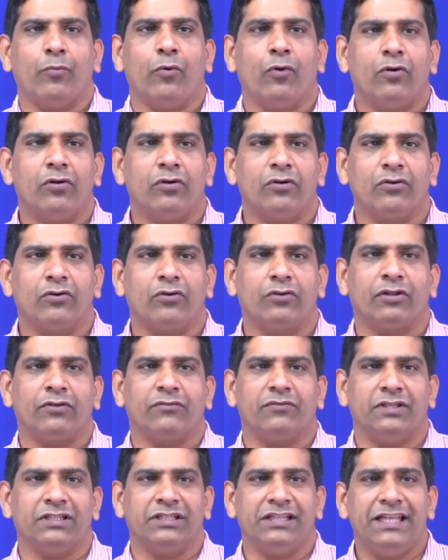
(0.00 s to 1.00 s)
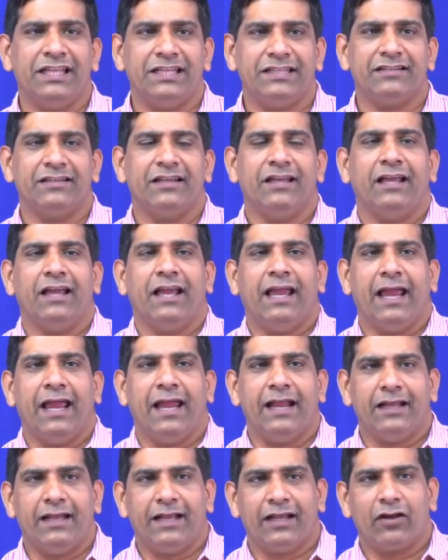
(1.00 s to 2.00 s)
bone, growth of the teeth,
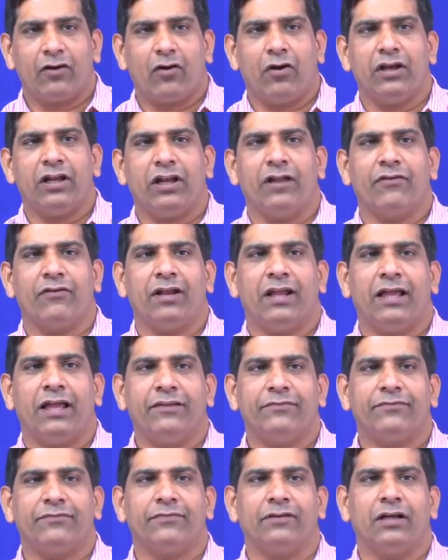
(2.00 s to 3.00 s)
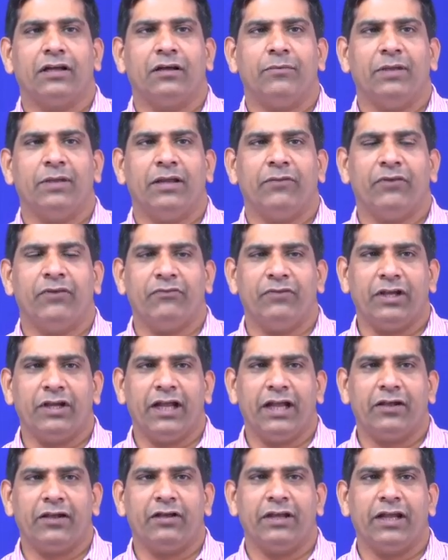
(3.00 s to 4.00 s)
and later on in our life, when we
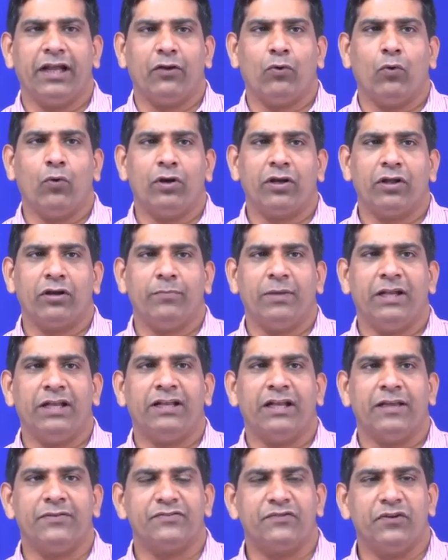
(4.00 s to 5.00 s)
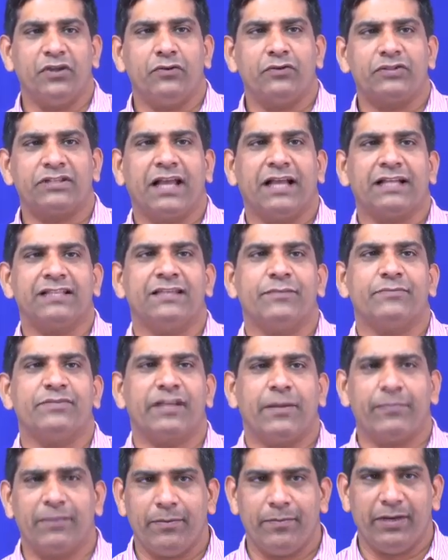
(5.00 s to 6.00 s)
get older, many times we use calcium
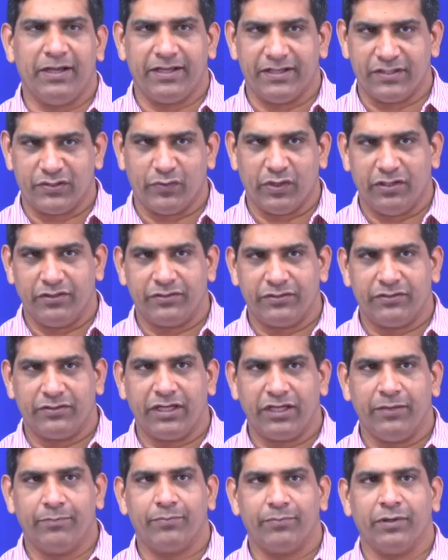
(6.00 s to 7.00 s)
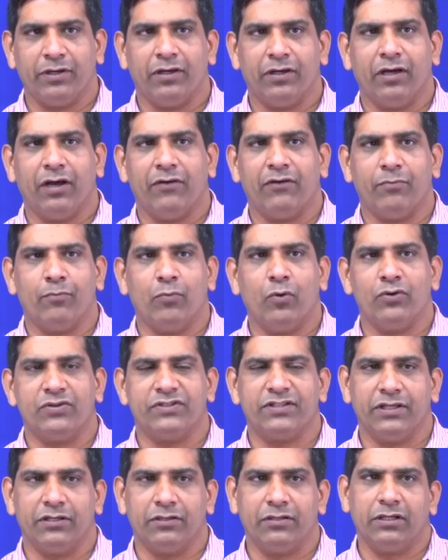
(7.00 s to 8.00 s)
supplement as well to keep our
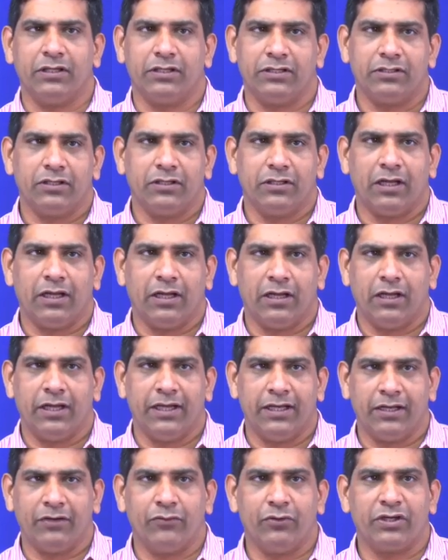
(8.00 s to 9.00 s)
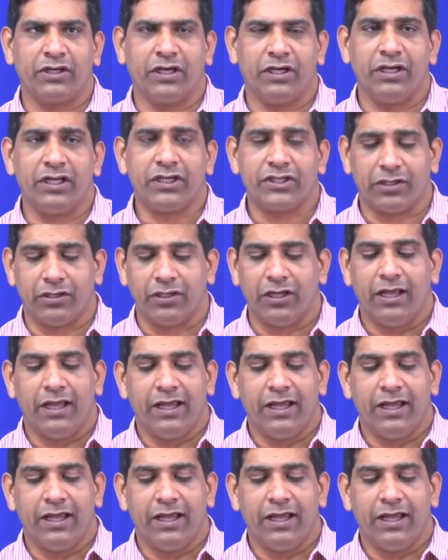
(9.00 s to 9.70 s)
bones in a good condition.